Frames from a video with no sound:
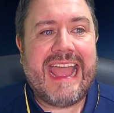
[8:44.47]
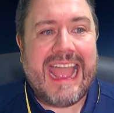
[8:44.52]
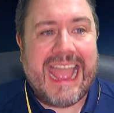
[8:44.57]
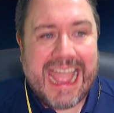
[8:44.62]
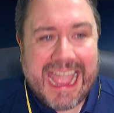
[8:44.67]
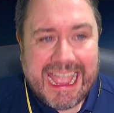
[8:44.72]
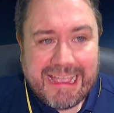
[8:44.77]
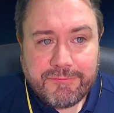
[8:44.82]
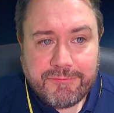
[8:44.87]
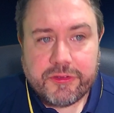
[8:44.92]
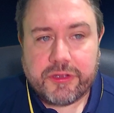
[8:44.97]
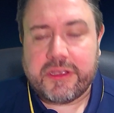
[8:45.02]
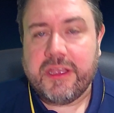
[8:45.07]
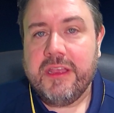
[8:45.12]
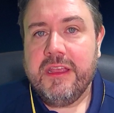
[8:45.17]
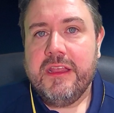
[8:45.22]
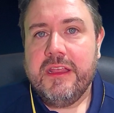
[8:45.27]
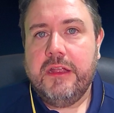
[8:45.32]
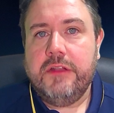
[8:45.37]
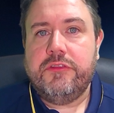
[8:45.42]
havoc,
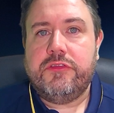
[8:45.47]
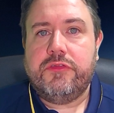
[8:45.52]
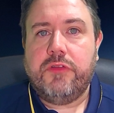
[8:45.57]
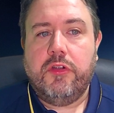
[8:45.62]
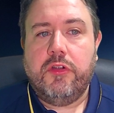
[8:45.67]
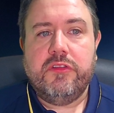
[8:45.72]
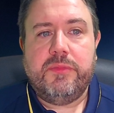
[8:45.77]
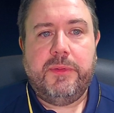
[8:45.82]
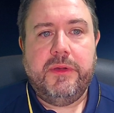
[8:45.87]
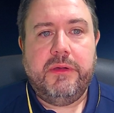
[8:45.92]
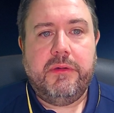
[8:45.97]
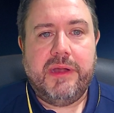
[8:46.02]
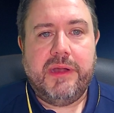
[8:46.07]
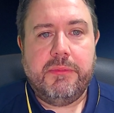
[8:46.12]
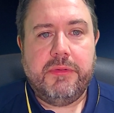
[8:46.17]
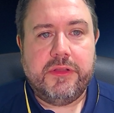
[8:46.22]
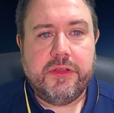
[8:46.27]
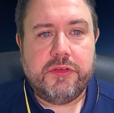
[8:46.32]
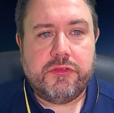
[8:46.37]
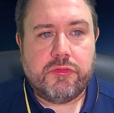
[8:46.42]
and Shrewsbury were
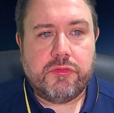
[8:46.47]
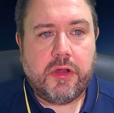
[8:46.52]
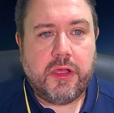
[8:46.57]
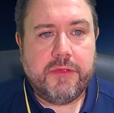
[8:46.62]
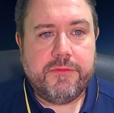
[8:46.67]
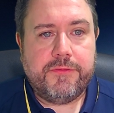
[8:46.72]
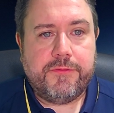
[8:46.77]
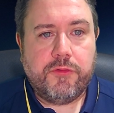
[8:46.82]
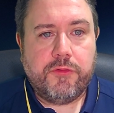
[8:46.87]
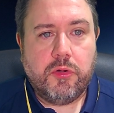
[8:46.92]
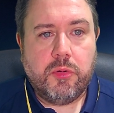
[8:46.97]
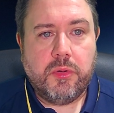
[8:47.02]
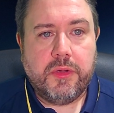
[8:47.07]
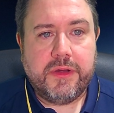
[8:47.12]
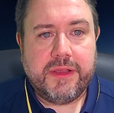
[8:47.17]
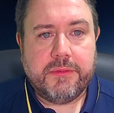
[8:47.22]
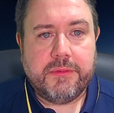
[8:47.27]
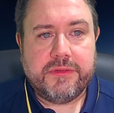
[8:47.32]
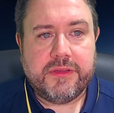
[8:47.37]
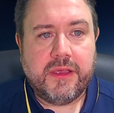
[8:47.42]
able to drive forward.
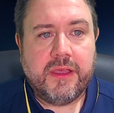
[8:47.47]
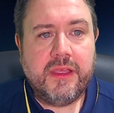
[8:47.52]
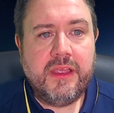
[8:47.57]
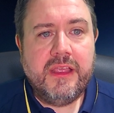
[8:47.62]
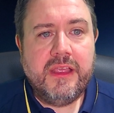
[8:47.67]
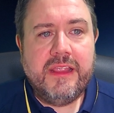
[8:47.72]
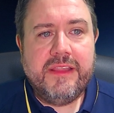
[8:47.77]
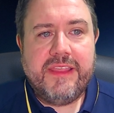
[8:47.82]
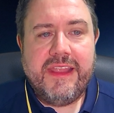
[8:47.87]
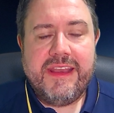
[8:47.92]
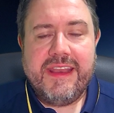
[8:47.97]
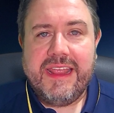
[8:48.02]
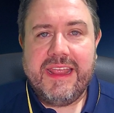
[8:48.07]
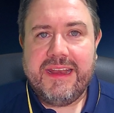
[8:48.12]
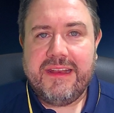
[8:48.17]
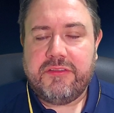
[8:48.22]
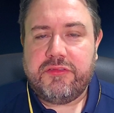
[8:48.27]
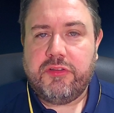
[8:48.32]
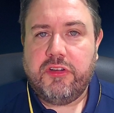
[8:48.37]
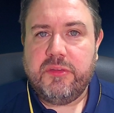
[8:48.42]
It was
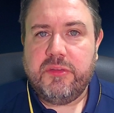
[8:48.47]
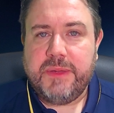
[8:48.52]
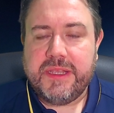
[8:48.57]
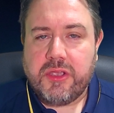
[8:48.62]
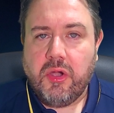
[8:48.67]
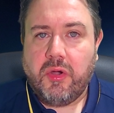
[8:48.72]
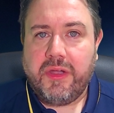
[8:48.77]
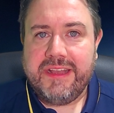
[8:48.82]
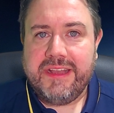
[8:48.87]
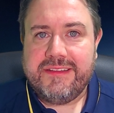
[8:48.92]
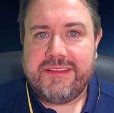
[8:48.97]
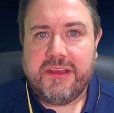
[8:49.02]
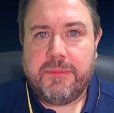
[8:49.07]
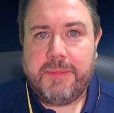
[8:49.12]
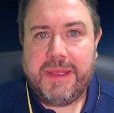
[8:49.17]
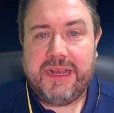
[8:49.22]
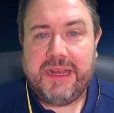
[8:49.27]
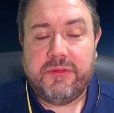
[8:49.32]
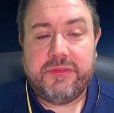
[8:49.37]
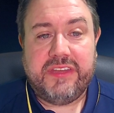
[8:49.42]
then Shrewsbury got into the
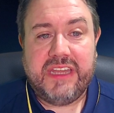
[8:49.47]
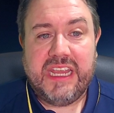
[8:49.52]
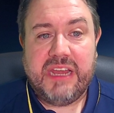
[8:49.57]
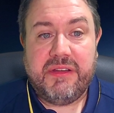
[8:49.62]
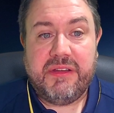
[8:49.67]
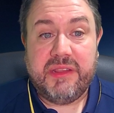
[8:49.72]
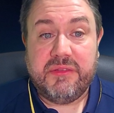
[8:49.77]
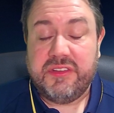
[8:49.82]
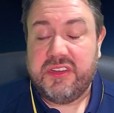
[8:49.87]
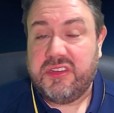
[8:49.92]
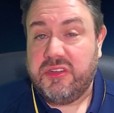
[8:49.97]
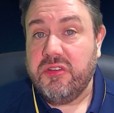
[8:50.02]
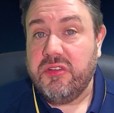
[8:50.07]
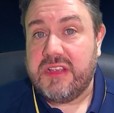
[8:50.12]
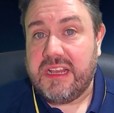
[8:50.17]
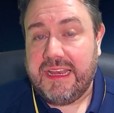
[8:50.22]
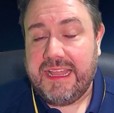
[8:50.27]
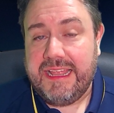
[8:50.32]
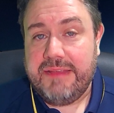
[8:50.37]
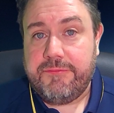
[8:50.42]
penalty area. There was a good
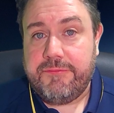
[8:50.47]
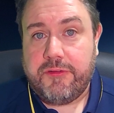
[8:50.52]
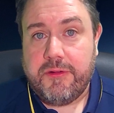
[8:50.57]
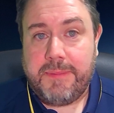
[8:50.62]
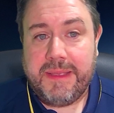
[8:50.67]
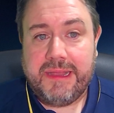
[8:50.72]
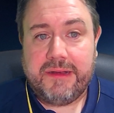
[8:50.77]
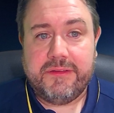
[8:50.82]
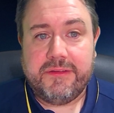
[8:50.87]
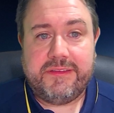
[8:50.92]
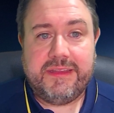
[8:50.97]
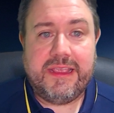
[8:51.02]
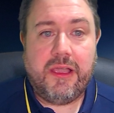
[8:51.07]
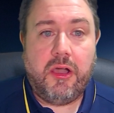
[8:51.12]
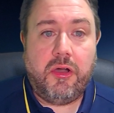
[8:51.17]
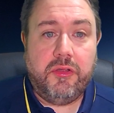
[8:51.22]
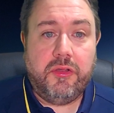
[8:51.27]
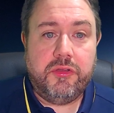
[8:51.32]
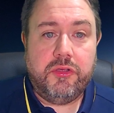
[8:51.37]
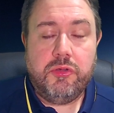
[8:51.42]
claim for a penalty
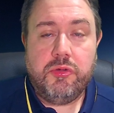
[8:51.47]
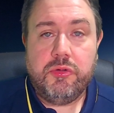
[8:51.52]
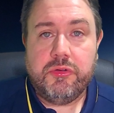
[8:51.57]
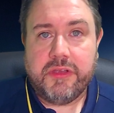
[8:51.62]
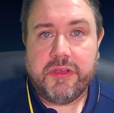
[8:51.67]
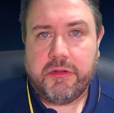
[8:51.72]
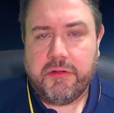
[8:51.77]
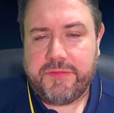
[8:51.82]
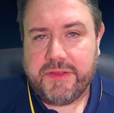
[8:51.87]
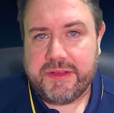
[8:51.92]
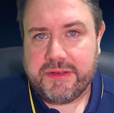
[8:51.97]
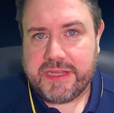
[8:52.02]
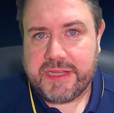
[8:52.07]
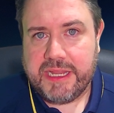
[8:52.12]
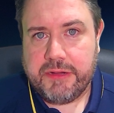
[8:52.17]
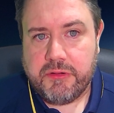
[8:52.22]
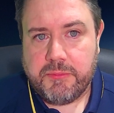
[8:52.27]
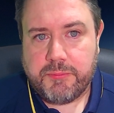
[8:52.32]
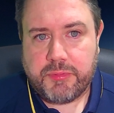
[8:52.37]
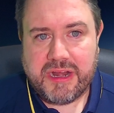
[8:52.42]
on Udo. I think
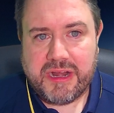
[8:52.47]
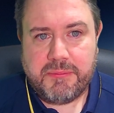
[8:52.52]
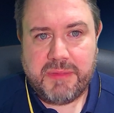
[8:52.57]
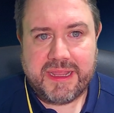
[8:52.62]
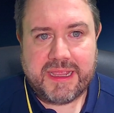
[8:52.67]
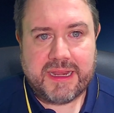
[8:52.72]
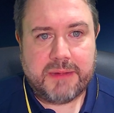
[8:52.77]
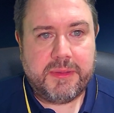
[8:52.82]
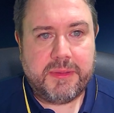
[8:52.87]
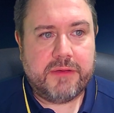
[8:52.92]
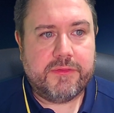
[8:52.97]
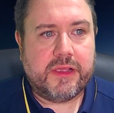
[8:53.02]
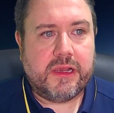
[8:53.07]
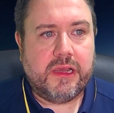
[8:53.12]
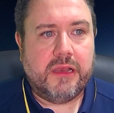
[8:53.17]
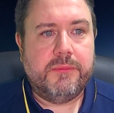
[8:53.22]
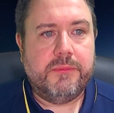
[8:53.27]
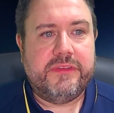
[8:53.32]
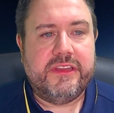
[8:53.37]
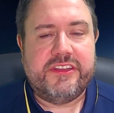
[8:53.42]
Kieran Brown making a bit of a
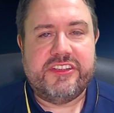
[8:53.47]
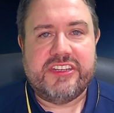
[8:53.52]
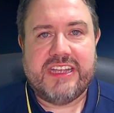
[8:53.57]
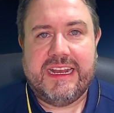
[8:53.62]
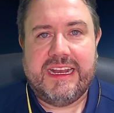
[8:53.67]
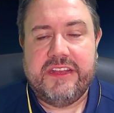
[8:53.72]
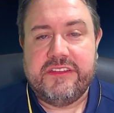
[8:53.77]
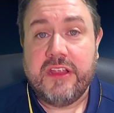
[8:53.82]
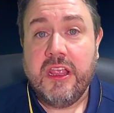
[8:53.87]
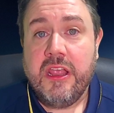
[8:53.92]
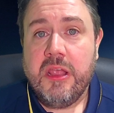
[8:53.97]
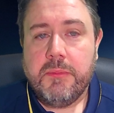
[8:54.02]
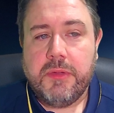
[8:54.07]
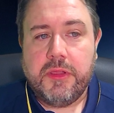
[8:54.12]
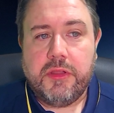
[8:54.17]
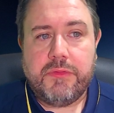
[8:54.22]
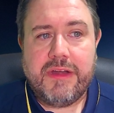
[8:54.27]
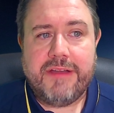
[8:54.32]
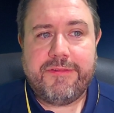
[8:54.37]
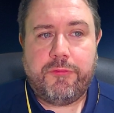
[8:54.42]
clumsy challenge, but
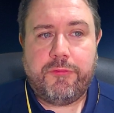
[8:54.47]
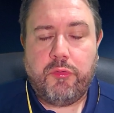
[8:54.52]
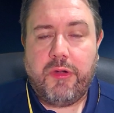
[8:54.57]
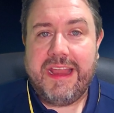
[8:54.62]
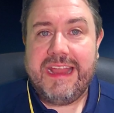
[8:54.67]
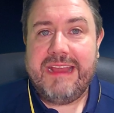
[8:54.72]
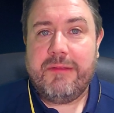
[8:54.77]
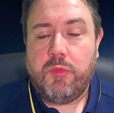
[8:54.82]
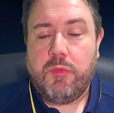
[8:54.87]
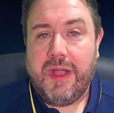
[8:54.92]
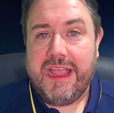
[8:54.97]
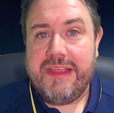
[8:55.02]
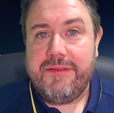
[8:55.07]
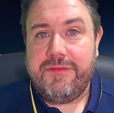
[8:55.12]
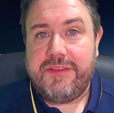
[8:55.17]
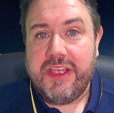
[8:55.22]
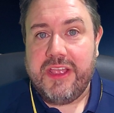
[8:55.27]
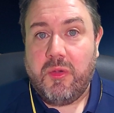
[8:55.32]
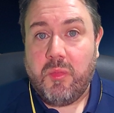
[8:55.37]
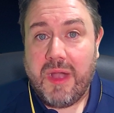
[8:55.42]
the referee
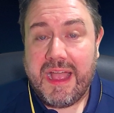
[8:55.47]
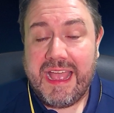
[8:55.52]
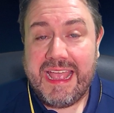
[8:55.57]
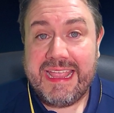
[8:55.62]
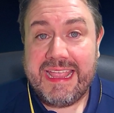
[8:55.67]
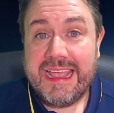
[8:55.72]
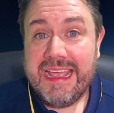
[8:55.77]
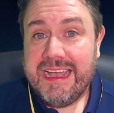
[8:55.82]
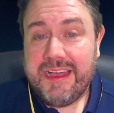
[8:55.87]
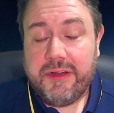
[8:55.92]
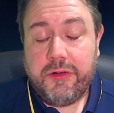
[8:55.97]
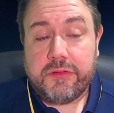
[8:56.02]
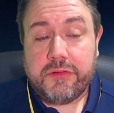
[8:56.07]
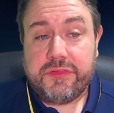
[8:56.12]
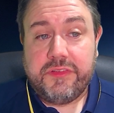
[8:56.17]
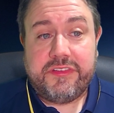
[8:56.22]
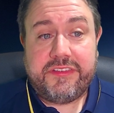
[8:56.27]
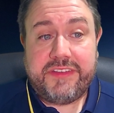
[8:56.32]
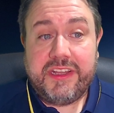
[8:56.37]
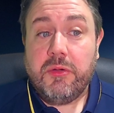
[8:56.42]
waved it away, and
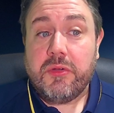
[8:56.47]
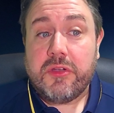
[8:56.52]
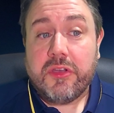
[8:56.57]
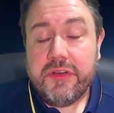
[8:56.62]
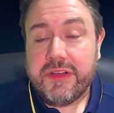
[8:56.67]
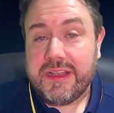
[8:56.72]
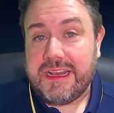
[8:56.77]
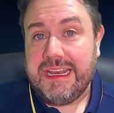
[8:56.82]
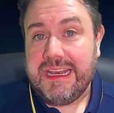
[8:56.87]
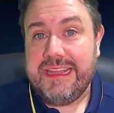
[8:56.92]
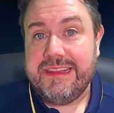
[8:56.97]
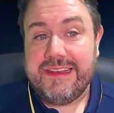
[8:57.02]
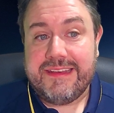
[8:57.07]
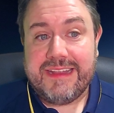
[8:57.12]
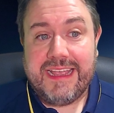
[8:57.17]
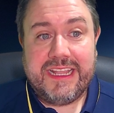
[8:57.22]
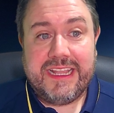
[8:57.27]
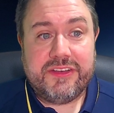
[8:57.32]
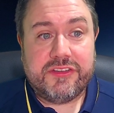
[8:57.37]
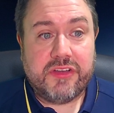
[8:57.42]
Oxford still couldn't clear the
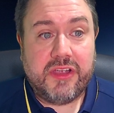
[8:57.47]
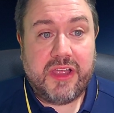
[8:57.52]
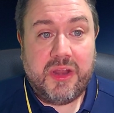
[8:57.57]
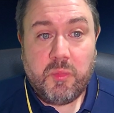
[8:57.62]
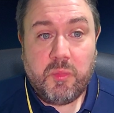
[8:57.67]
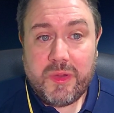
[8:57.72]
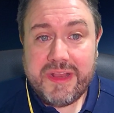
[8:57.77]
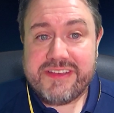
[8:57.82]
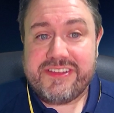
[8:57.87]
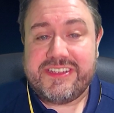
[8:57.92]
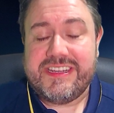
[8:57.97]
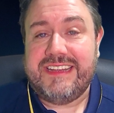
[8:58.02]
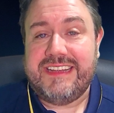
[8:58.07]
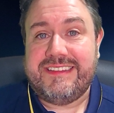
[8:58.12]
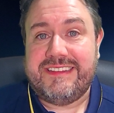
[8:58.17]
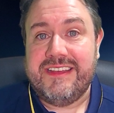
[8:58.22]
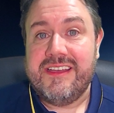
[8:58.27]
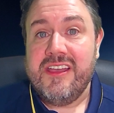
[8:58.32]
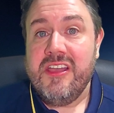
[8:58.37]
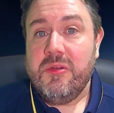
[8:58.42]
danger, and
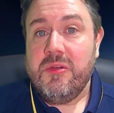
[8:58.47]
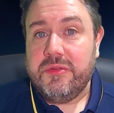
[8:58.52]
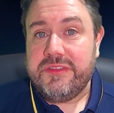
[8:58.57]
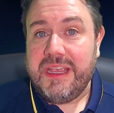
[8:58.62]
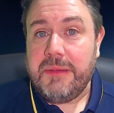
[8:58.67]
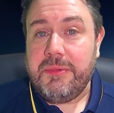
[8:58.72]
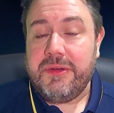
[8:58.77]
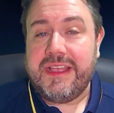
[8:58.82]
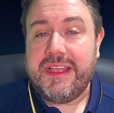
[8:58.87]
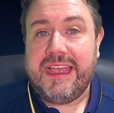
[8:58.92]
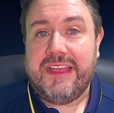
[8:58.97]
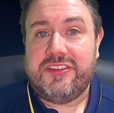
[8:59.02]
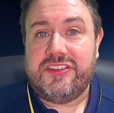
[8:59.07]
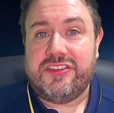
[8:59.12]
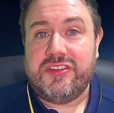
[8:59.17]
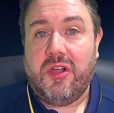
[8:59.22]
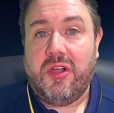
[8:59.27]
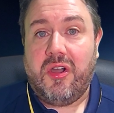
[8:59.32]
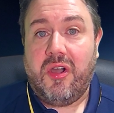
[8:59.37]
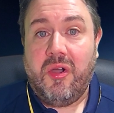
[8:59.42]
Winchester was able to get a
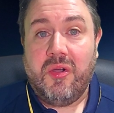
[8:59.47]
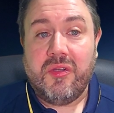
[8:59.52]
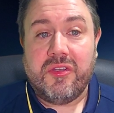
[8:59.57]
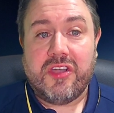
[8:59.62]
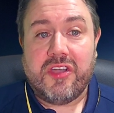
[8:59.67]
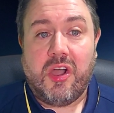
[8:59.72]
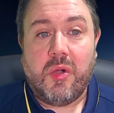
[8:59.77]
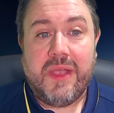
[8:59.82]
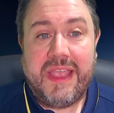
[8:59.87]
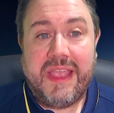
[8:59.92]
shot on goal. It